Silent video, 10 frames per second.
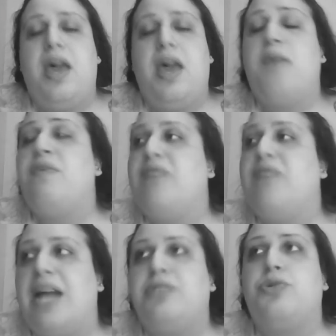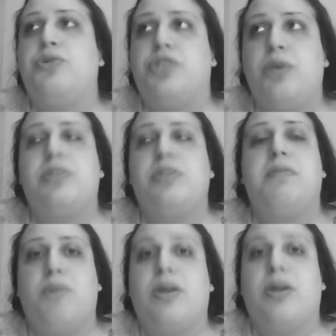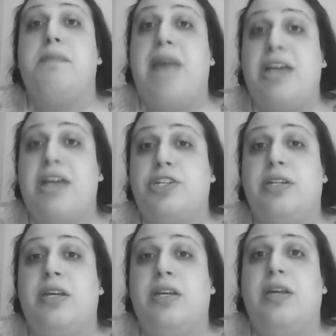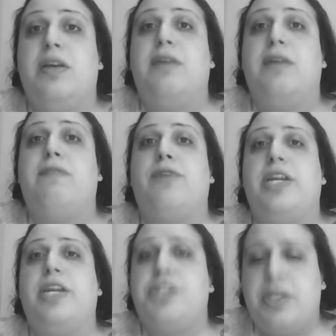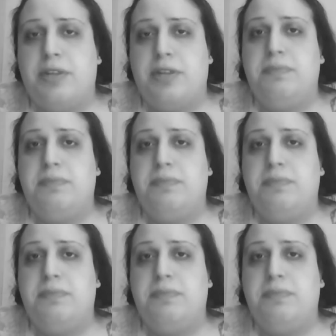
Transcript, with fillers: and we've got to show some more compassion for each other.